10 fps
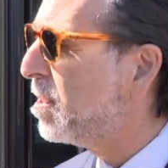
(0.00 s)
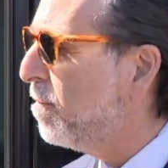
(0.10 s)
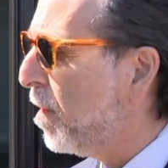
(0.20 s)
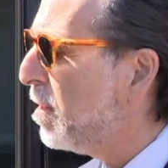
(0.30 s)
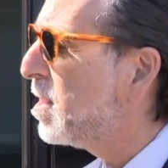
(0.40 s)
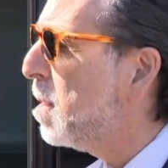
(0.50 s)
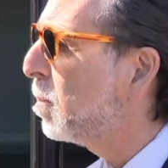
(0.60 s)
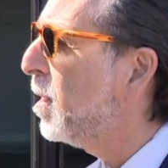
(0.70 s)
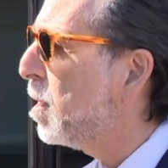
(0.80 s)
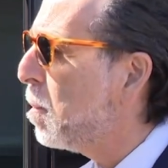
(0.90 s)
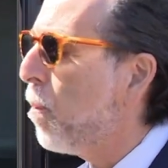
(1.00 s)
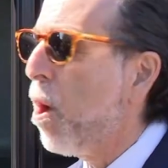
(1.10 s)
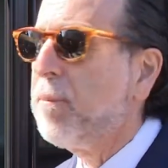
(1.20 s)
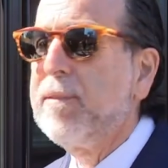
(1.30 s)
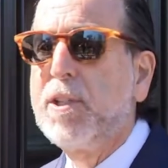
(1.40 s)
Very simply, the
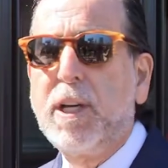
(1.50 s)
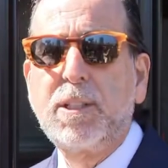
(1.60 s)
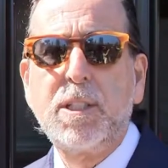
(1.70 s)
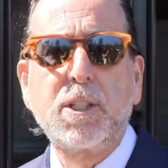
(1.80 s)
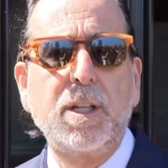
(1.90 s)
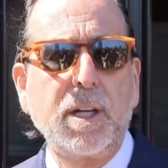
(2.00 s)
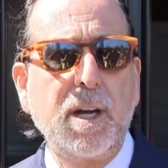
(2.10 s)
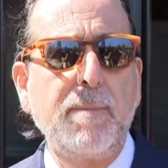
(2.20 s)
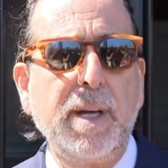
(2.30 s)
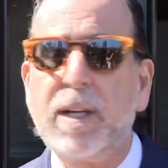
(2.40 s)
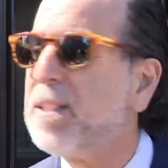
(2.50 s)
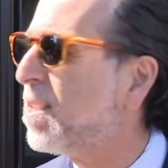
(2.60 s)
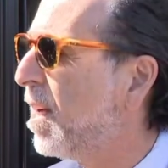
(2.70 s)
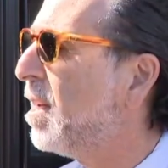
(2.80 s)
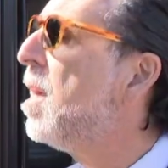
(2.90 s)
Department of Justice could have come in and
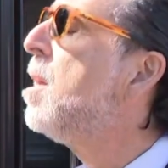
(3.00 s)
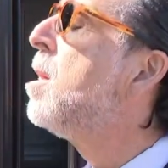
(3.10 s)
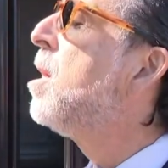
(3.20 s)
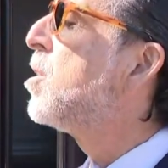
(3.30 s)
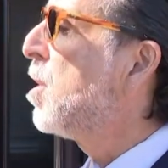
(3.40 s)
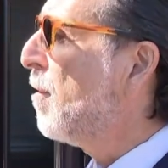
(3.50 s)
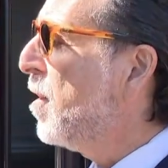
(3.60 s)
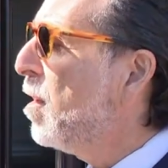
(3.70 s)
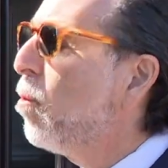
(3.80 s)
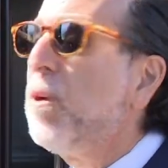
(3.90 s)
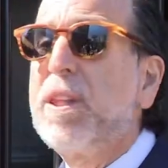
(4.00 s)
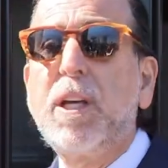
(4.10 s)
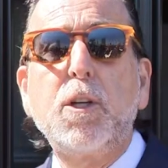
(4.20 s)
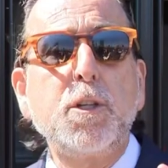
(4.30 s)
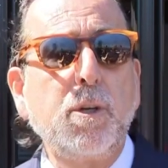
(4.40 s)
said, Sheriff Hill, we
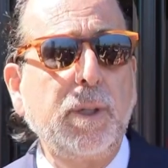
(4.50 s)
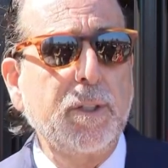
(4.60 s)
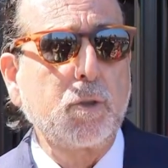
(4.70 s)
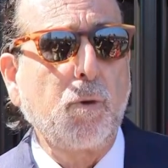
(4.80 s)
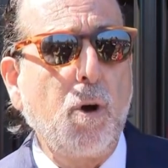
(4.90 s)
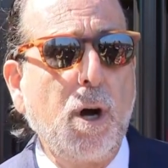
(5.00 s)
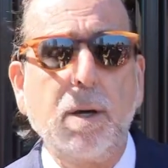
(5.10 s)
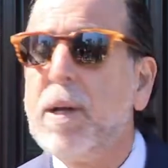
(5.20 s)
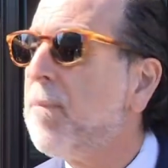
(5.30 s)
think you're doing this wrong.